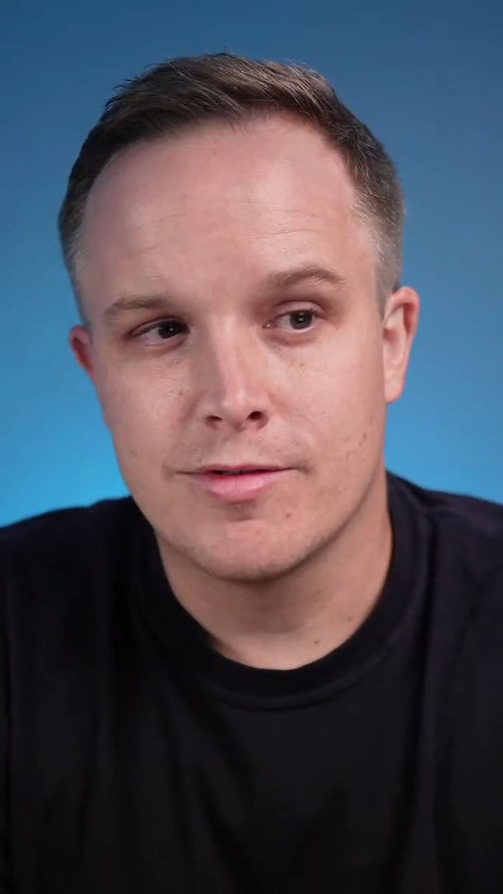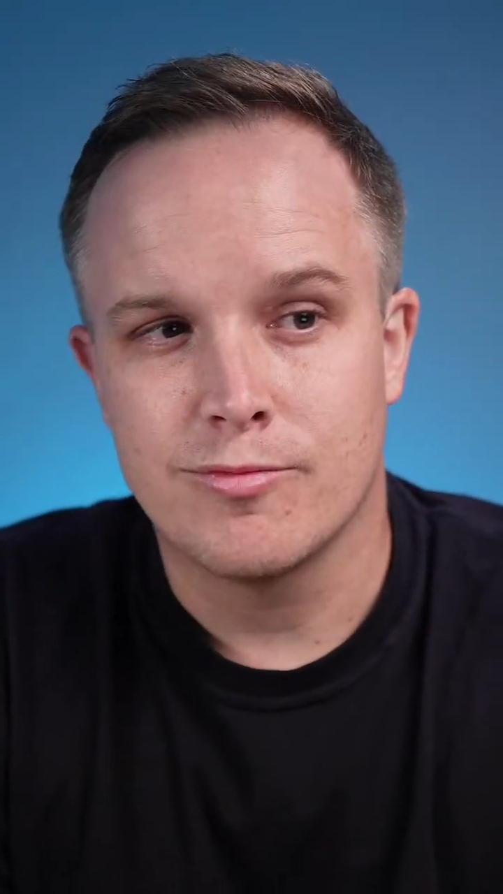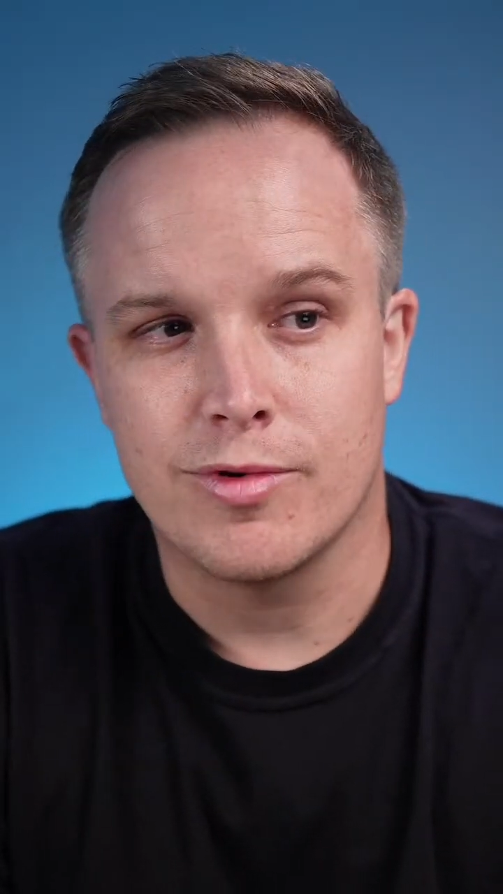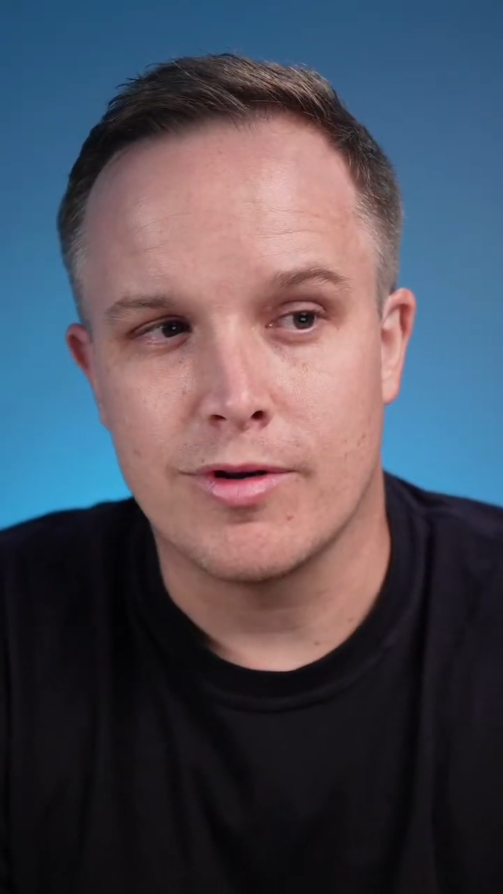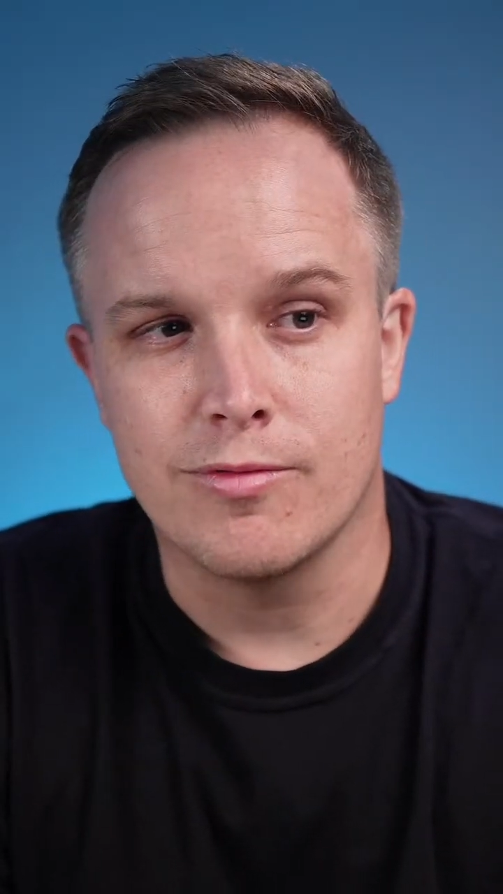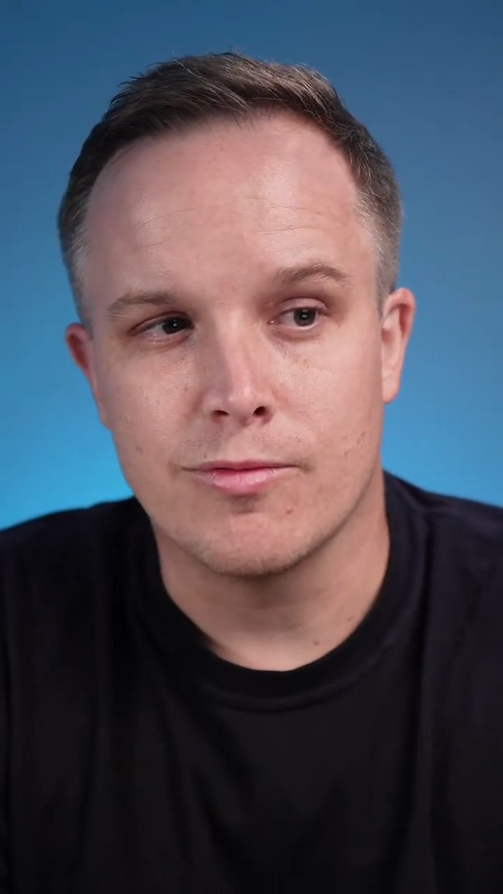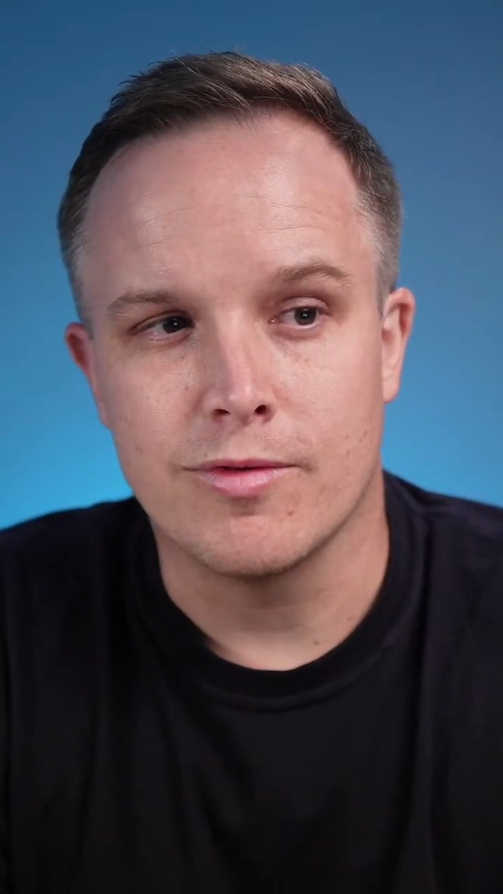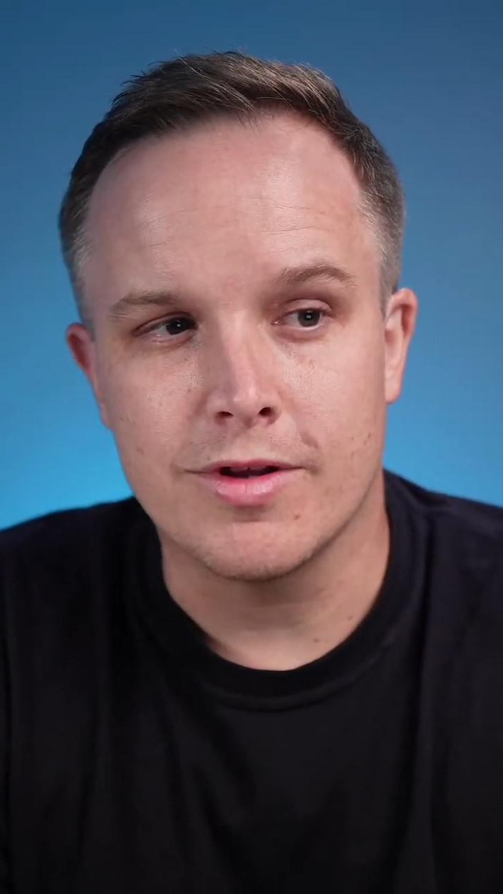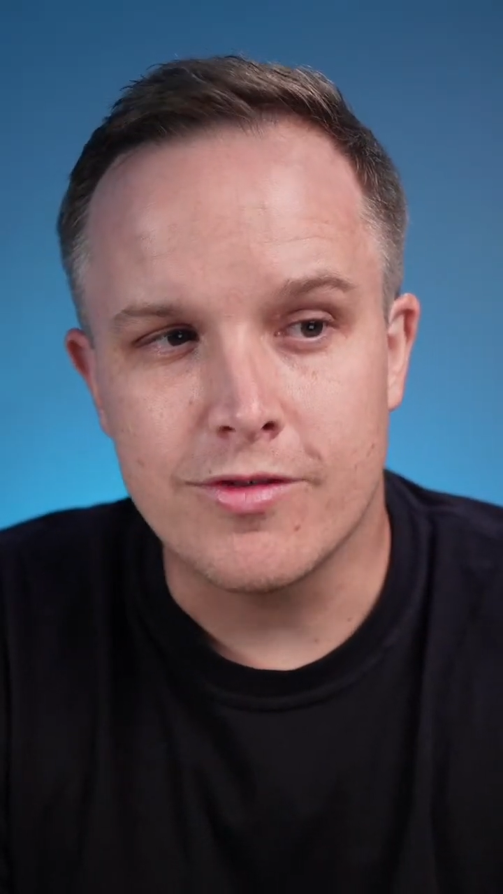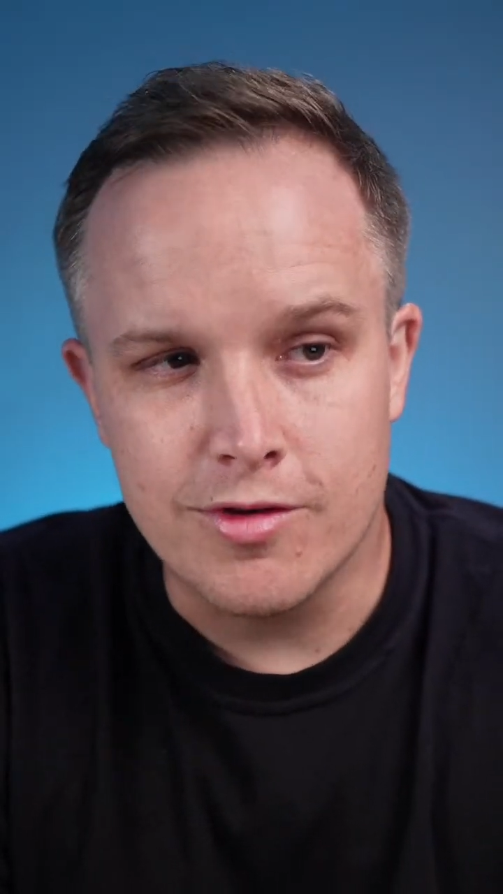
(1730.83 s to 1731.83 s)
but
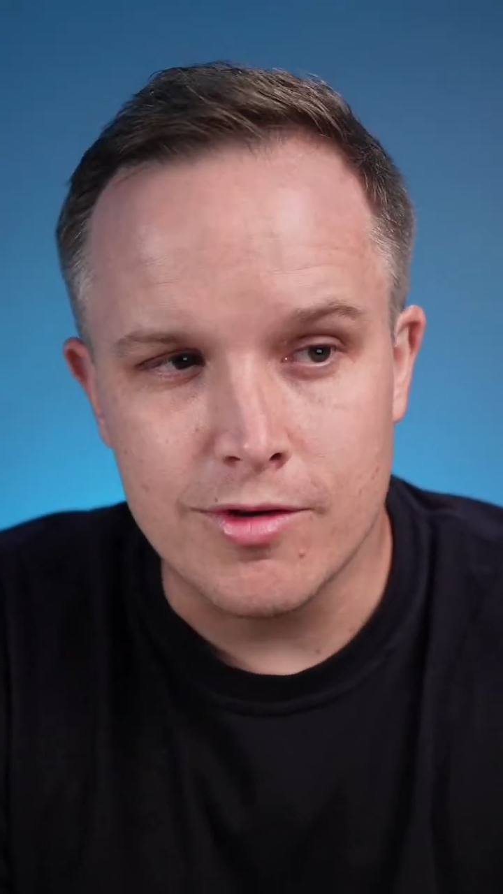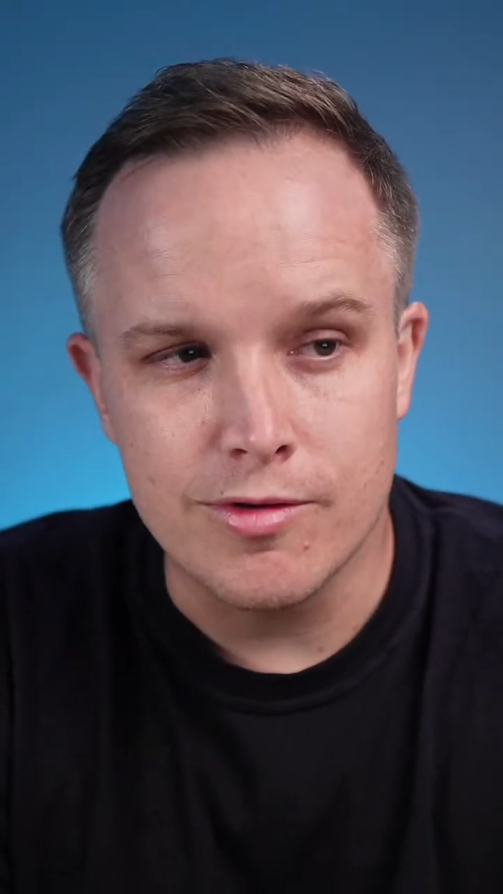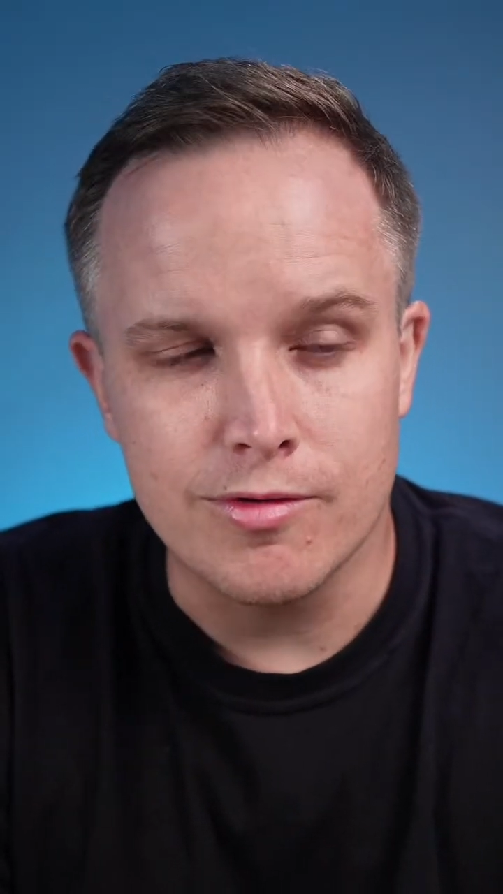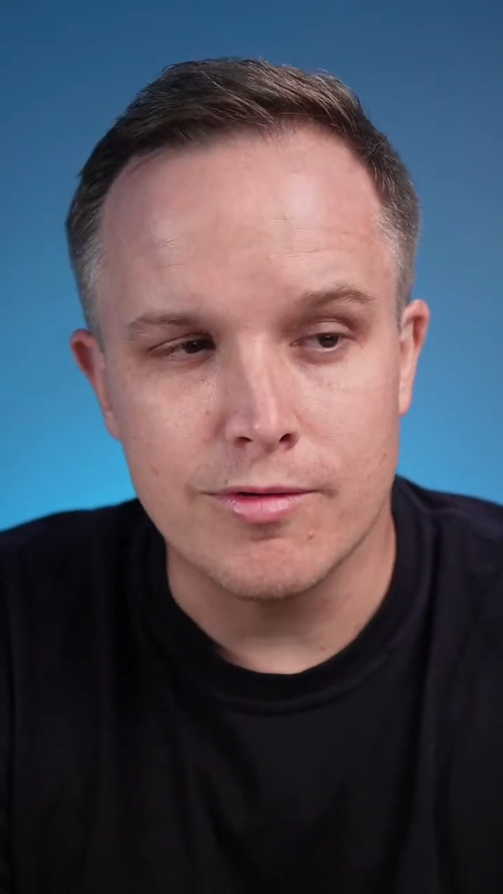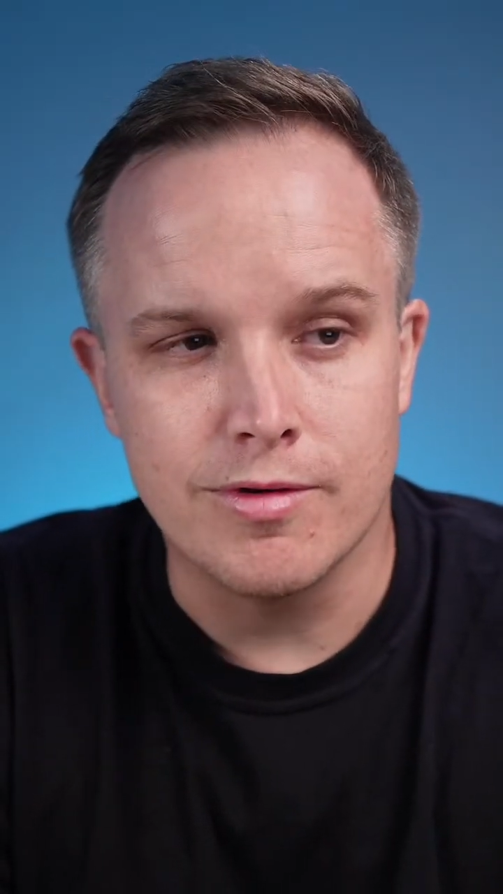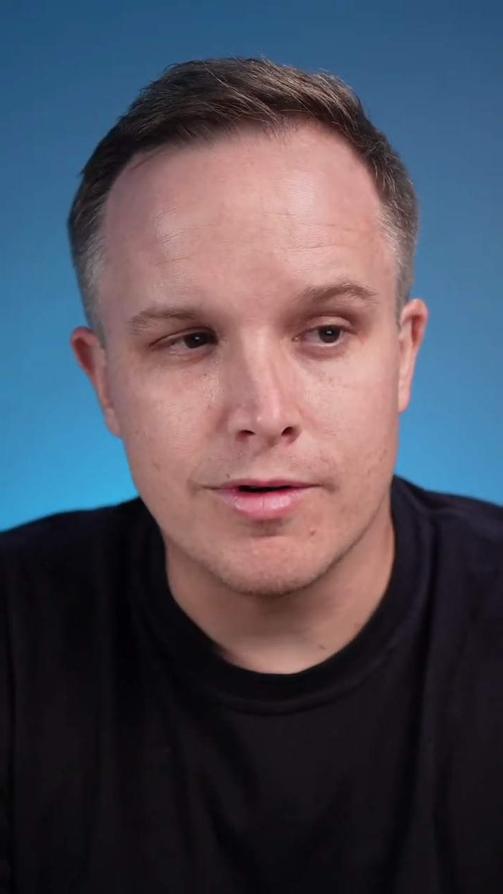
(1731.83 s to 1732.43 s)
once you